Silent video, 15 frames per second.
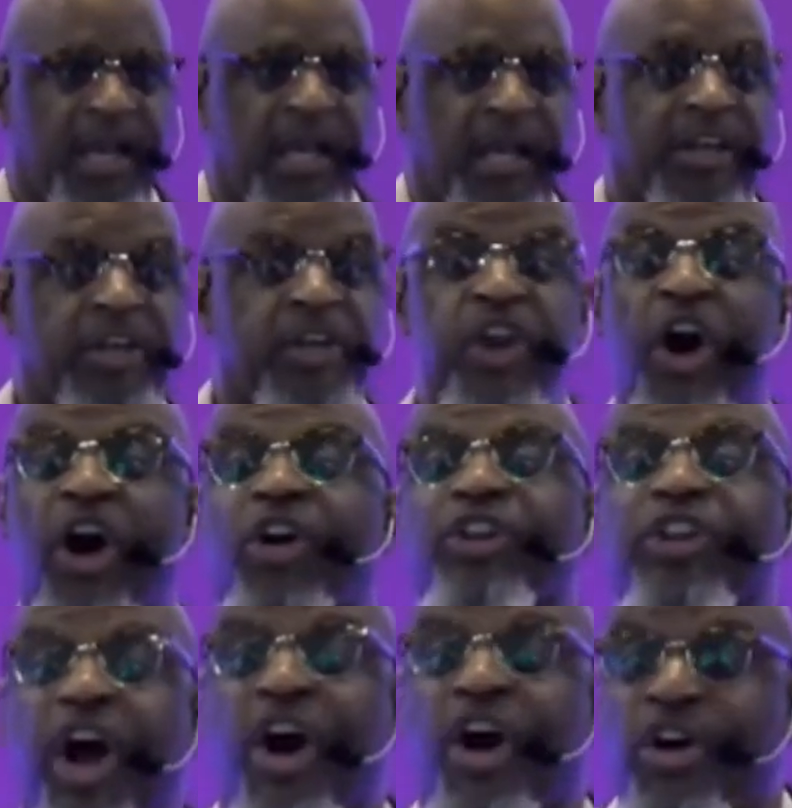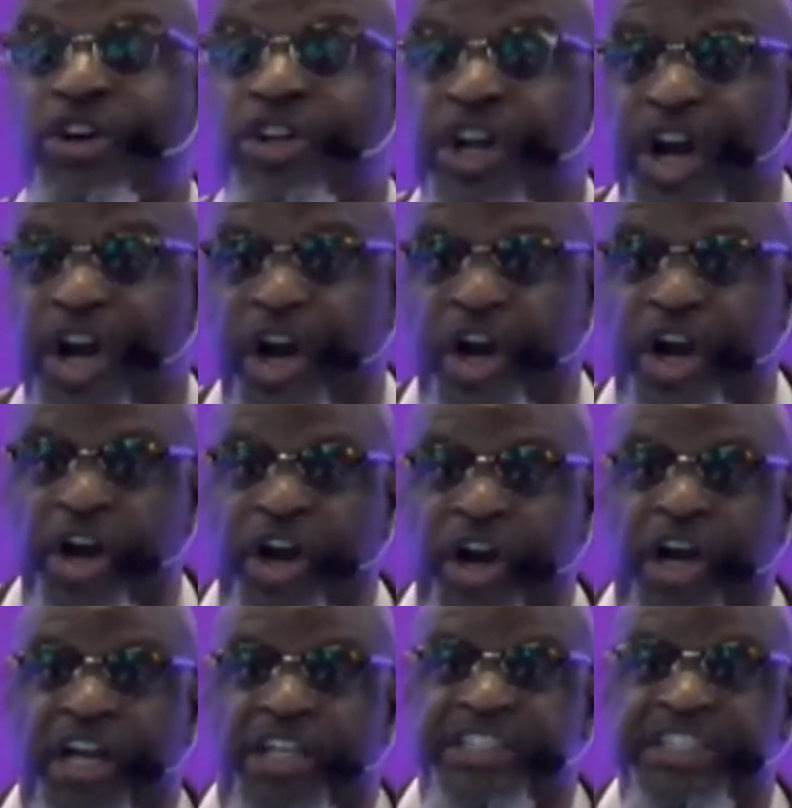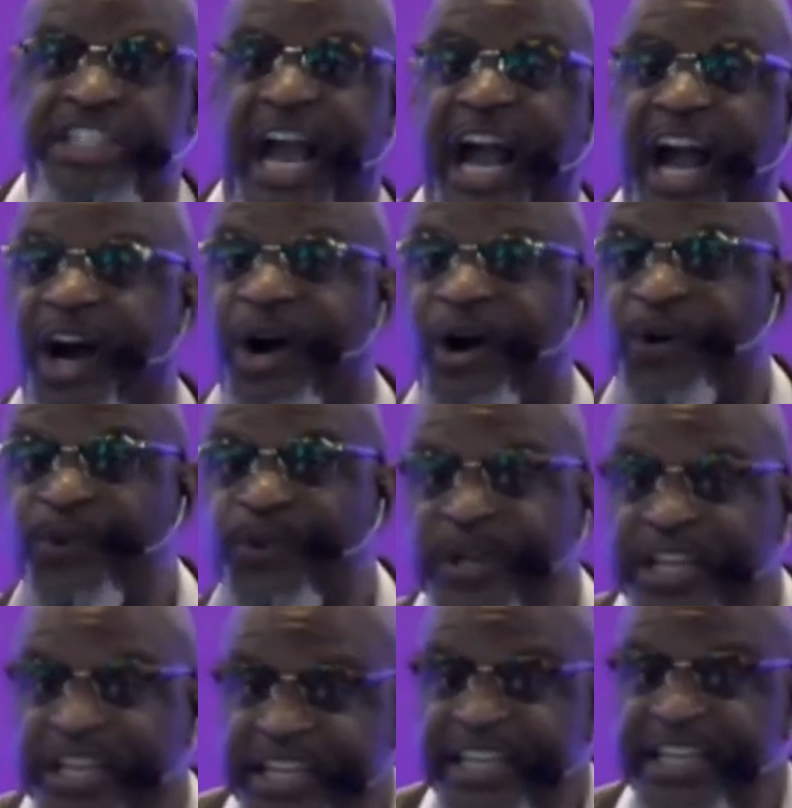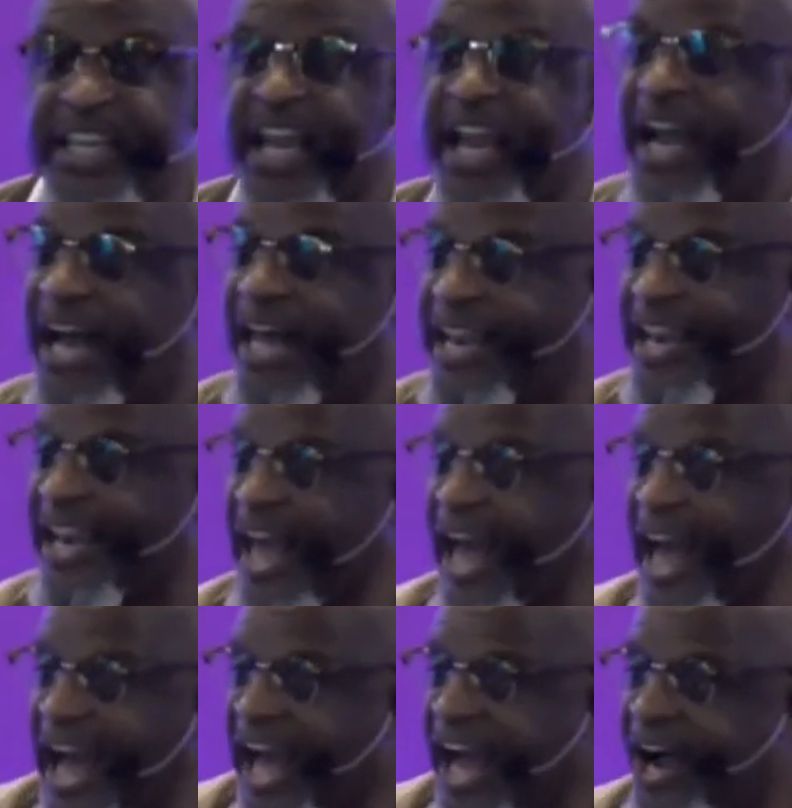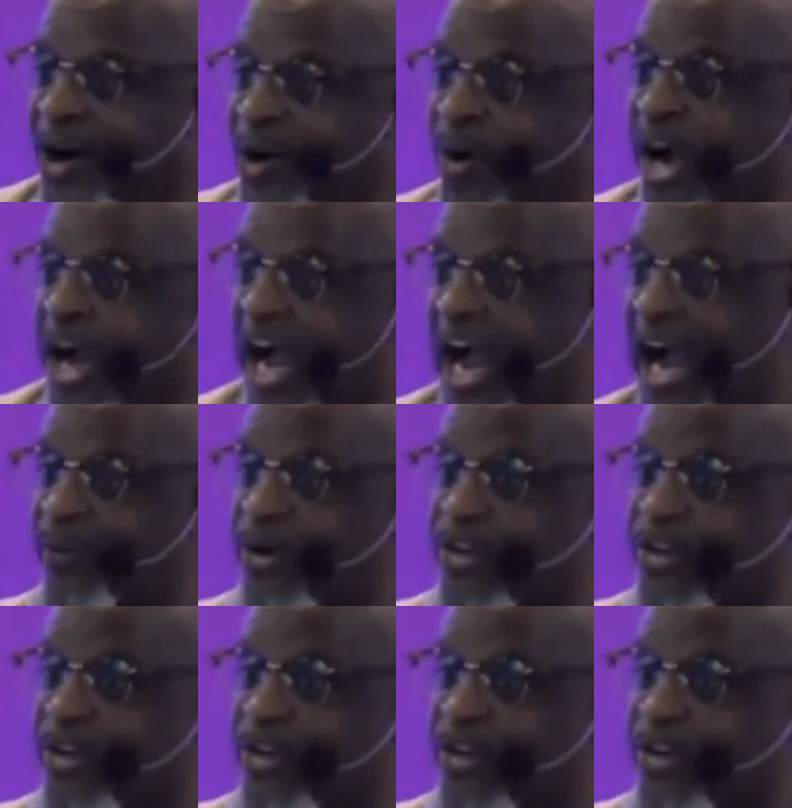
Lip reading: no longer shall we allow our